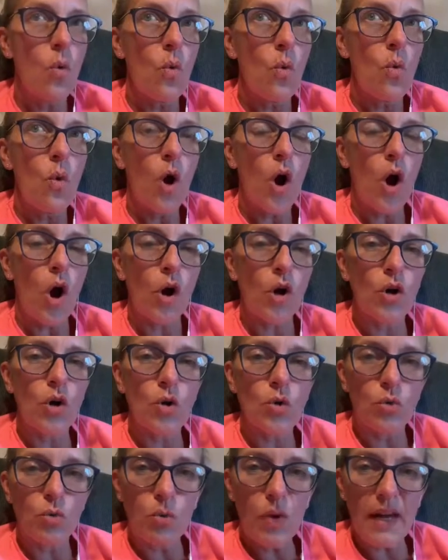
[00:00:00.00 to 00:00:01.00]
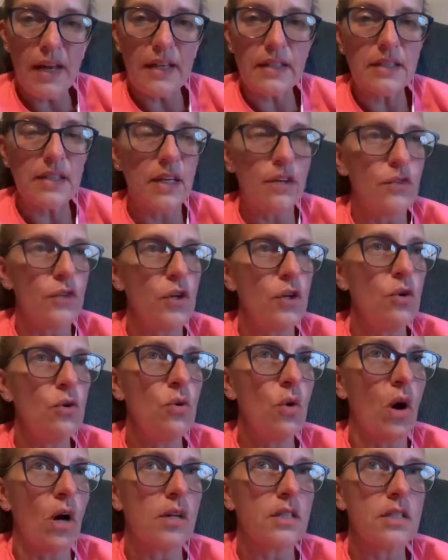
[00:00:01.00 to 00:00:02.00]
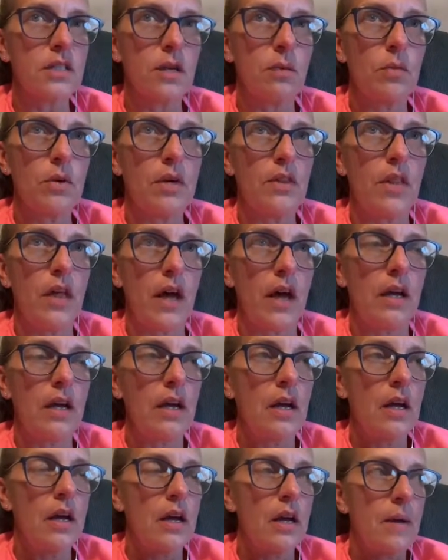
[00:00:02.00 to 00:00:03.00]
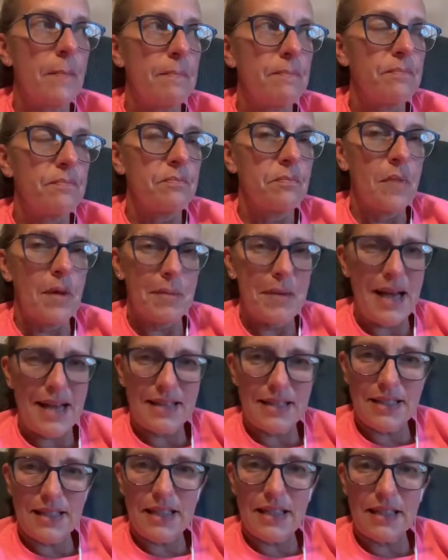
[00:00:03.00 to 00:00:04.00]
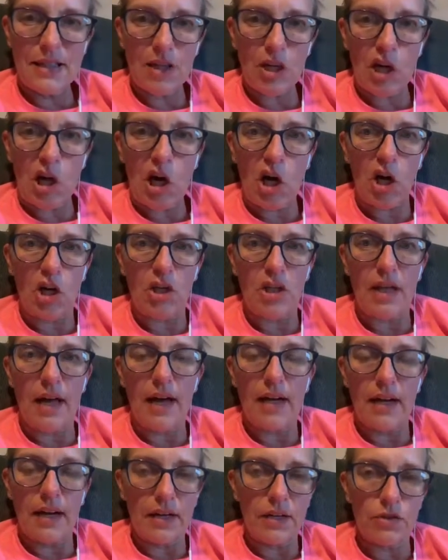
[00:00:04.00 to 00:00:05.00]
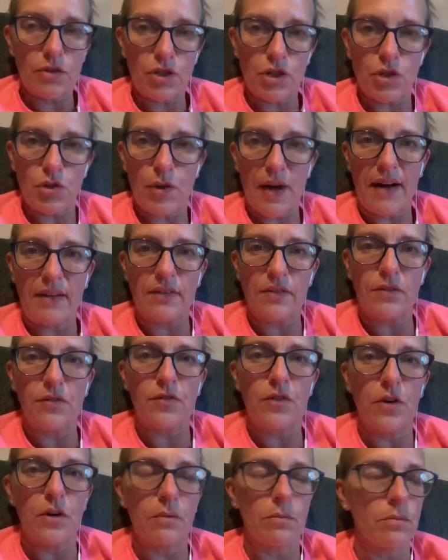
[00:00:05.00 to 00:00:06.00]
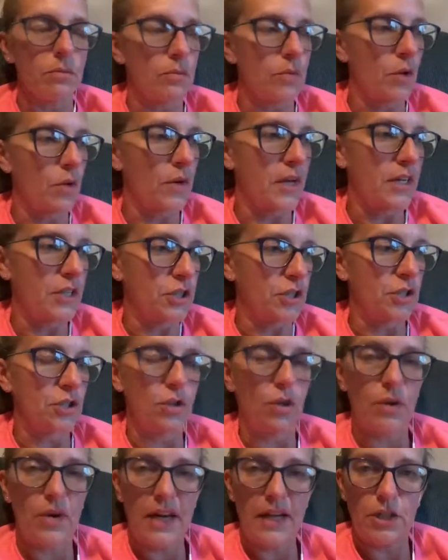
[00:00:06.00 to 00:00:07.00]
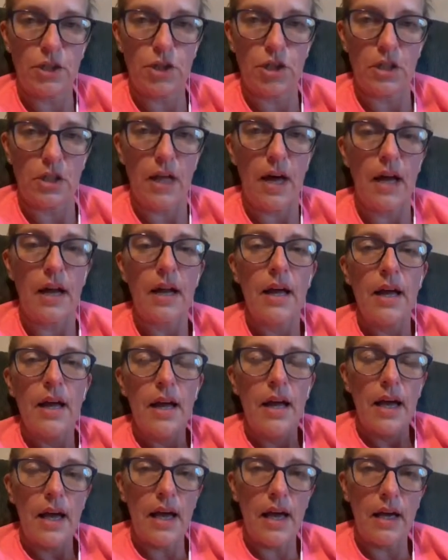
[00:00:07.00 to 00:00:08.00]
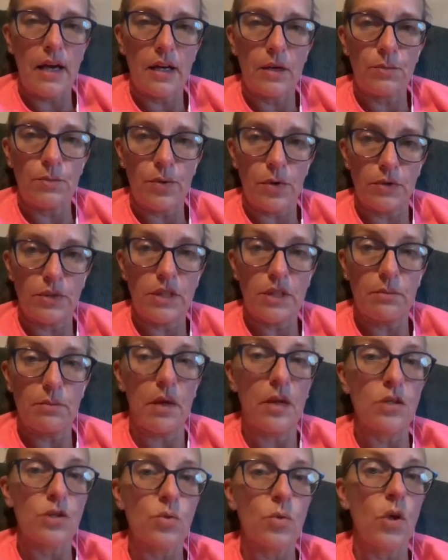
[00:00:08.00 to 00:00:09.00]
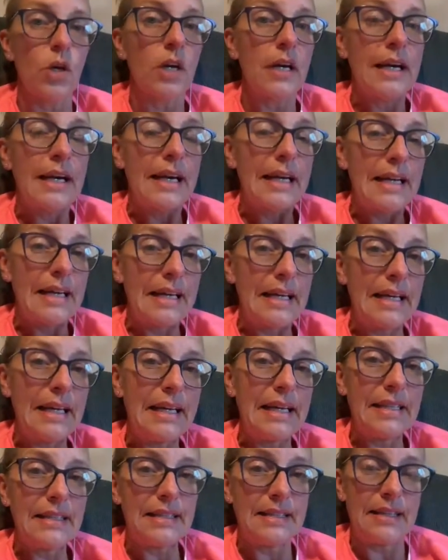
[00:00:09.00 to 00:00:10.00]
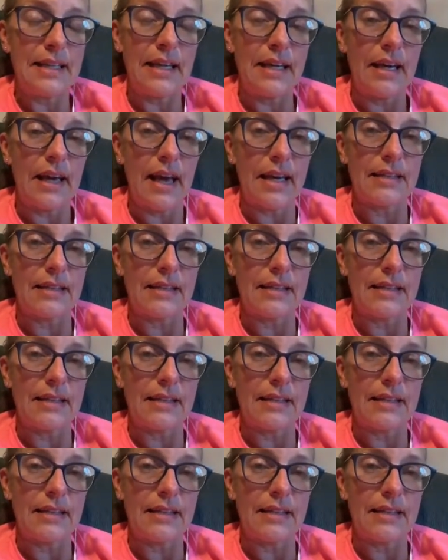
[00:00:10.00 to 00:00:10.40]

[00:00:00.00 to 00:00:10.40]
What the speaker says: are great if you are someone that maybe has to eat in their car a lot. I used to travel from location to location a lot, and protein bars were easy as